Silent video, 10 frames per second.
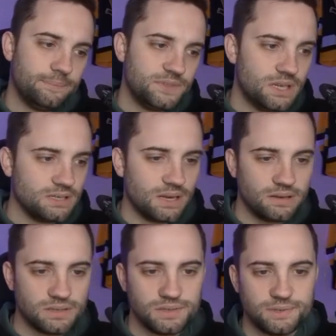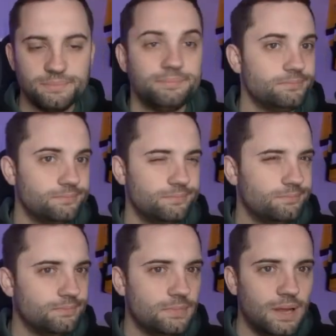Turns out it just
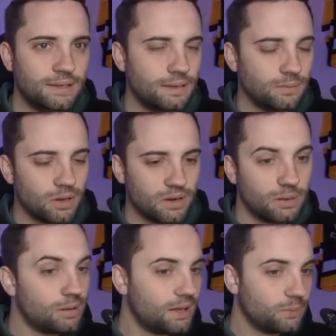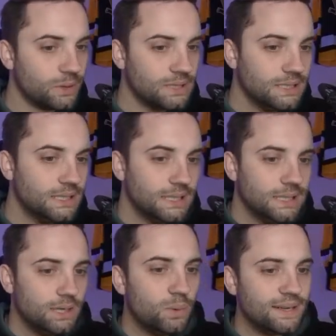ended up going out of play anyway.
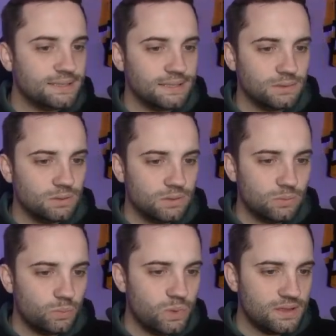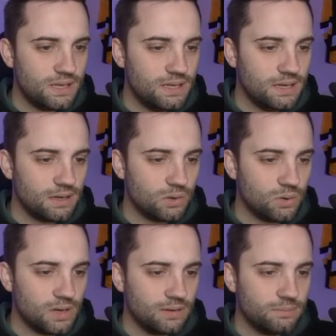Wings with the
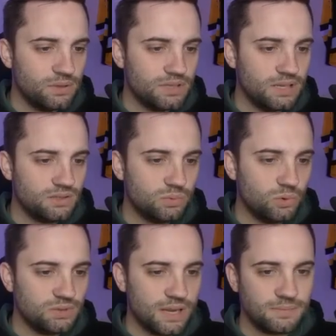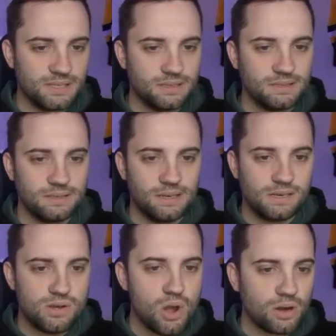corner, puts it in towards Aimson,
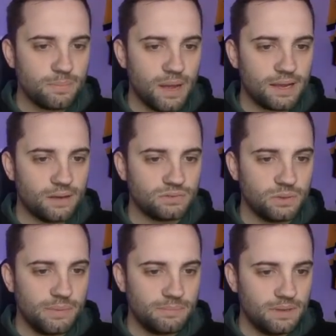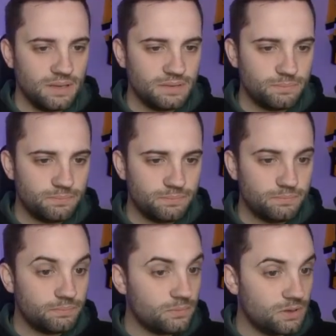nodded back out to him.
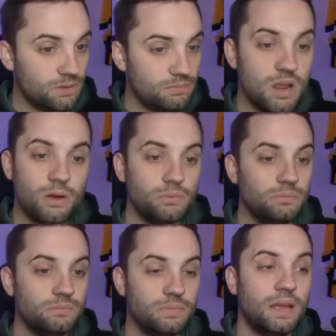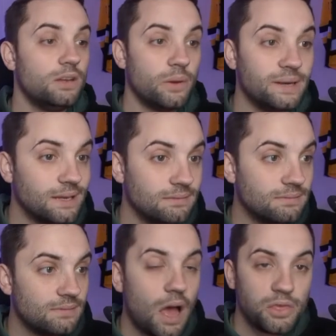No, he didn't.
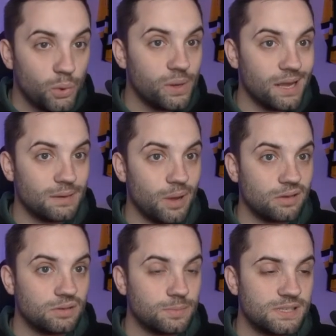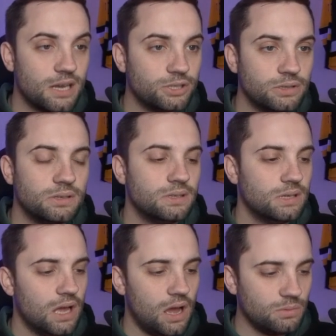I thought he had it back under possession.
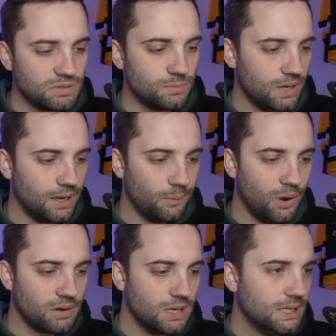I was completely wrong.